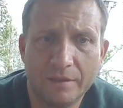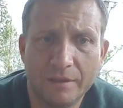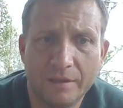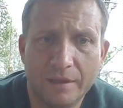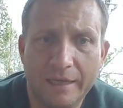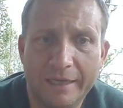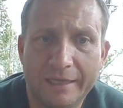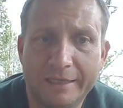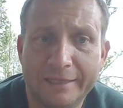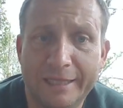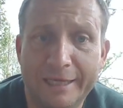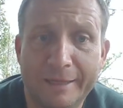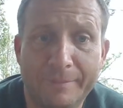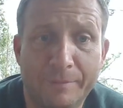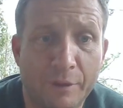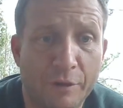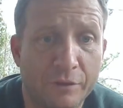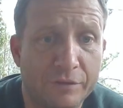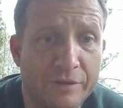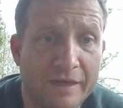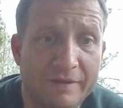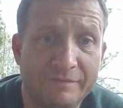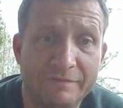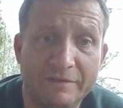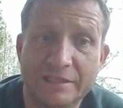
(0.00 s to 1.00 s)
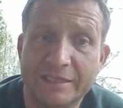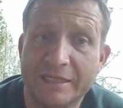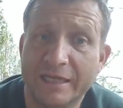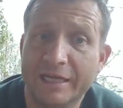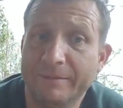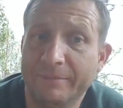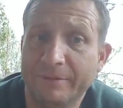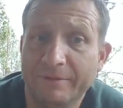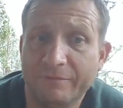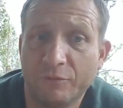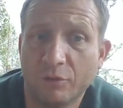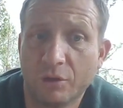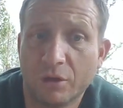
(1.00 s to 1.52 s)
and they both have the
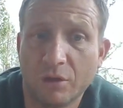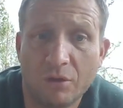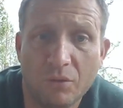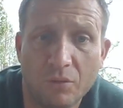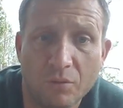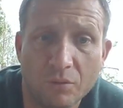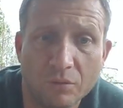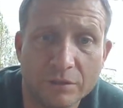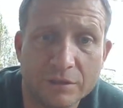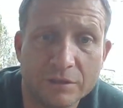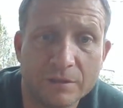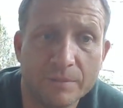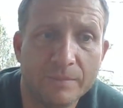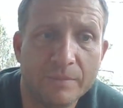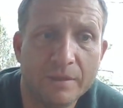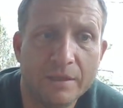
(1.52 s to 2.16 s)
same evil goals.